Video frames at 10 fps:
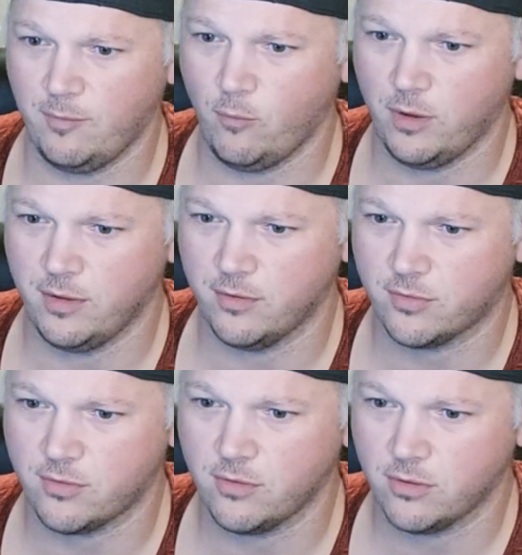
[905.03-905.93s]
it
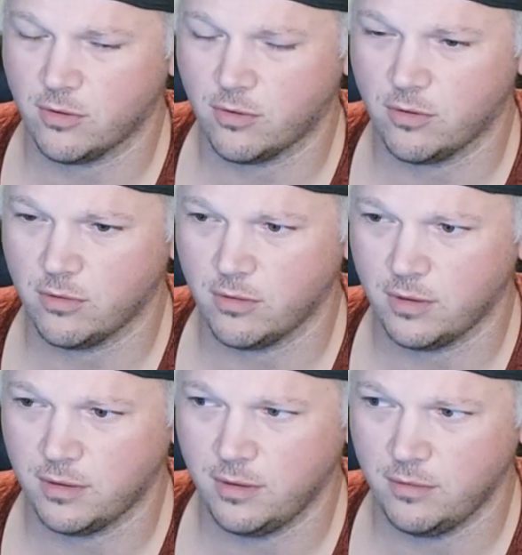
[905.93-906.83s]
was
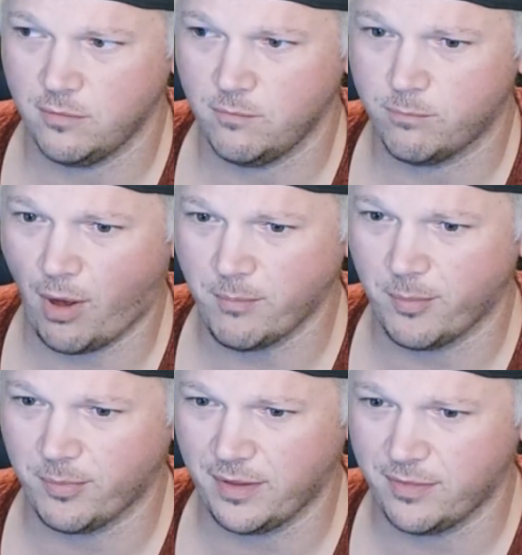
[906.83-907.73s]

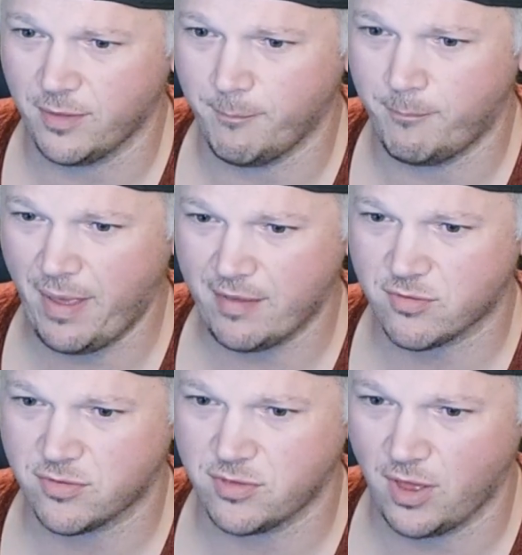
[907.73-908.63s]
probably the
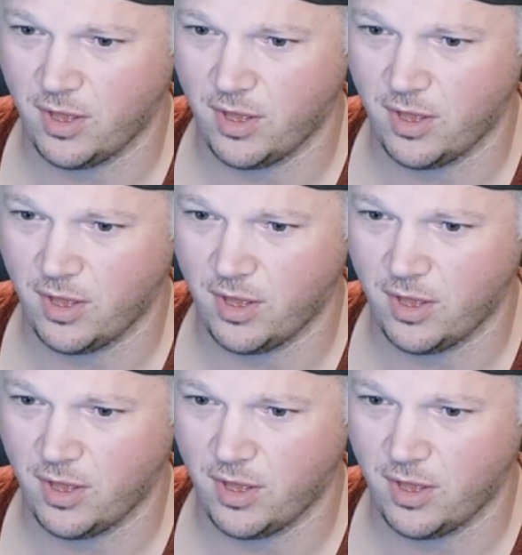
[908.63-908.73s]
best